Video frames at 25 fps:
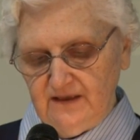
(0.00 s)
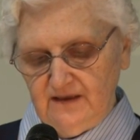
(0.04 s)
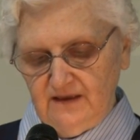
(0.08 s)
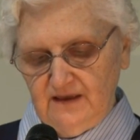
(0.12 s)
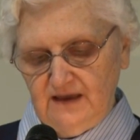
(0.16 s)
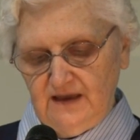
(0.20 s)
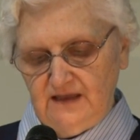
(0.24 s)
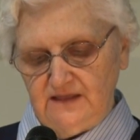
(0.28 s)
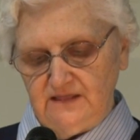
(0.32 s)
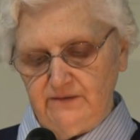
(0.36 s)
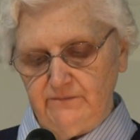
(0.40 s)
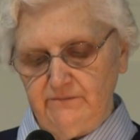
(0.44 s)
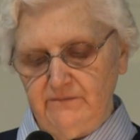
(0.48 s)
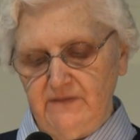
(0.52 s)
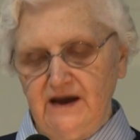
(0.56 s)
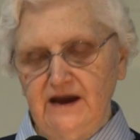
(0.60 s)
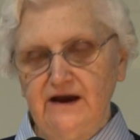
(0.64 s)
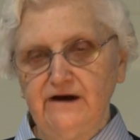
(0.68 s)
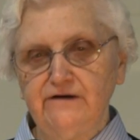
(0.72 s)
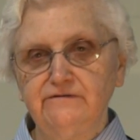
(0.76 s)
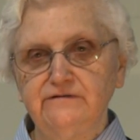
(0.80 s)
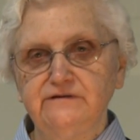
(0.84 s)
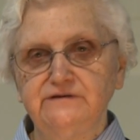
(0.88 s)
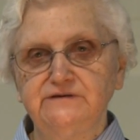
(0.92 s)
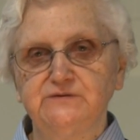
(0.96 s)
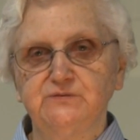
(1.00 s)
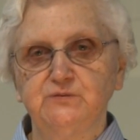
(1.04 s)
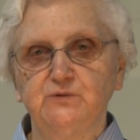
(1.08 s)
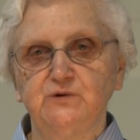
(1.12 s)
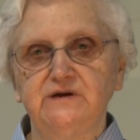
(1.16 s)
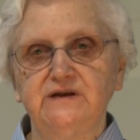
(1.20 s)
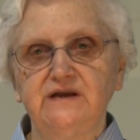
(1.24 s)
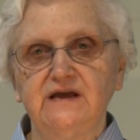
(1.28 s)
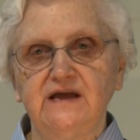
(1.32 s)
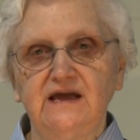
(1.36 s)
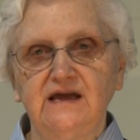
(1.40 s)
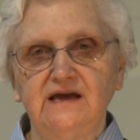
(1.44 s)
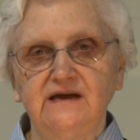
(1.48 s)
and the marriage
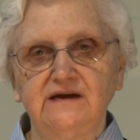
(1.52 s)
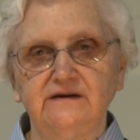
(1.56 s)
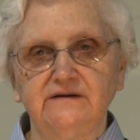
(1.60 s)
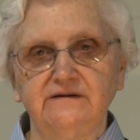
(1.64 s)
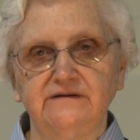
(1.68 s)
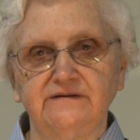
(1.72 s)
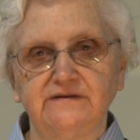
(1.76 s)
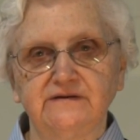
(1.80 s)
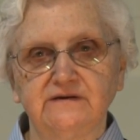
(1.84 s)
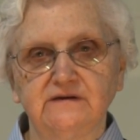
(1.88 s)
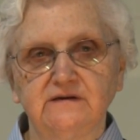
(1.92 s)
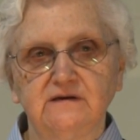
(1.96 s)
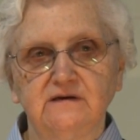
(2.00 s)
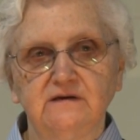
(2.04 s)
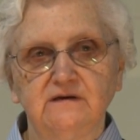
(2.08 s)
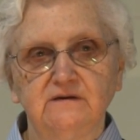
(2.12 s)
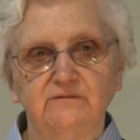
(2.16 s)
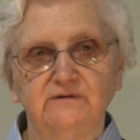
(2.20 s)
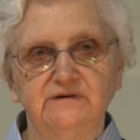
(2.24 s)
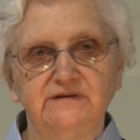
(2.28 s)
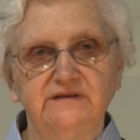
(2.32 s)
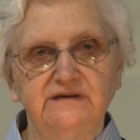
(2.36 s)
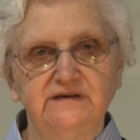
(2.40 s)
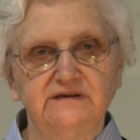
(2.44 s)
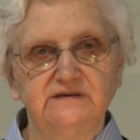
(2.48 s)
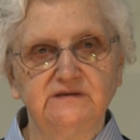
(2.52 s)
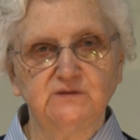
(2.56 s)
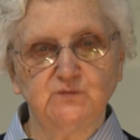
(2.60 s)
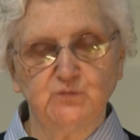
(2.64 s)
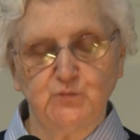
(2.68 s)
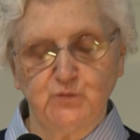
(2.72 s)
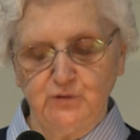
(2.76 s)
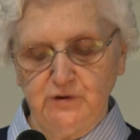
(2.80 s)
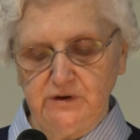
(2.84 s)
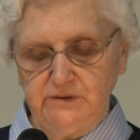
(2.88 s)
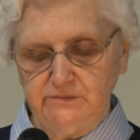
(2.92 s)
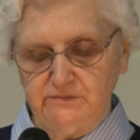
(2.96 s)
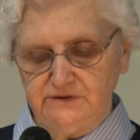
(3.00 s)
would end with his
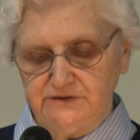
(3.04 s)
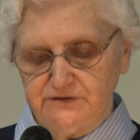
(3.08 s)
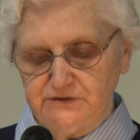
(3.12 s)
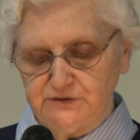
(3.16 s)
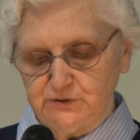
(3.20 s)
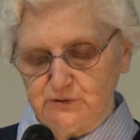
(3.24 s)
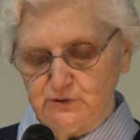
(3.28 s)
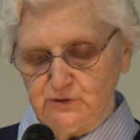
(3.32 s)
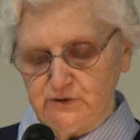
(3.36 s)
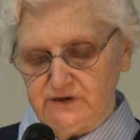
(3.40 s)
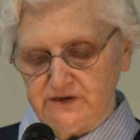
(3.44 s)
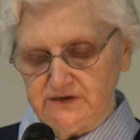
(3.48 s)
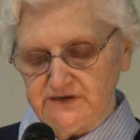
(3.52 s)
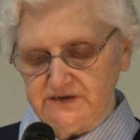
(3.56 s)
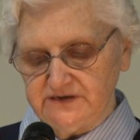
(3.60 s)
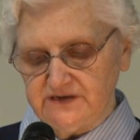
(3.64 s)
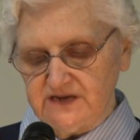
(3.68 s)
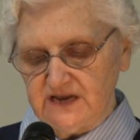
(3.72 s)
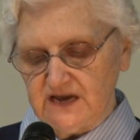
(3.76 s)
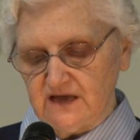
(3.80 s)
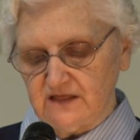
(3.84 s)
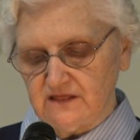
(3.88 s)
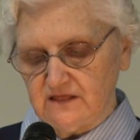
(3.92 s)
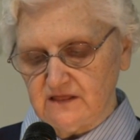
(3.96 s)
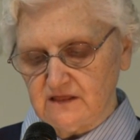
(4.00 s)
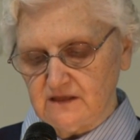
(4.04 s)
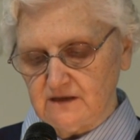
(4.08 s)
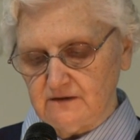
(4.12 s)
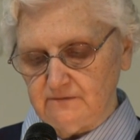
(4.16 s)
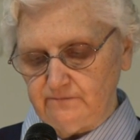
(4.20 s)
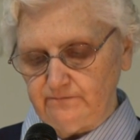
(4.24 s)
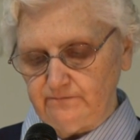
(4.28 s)
premature death.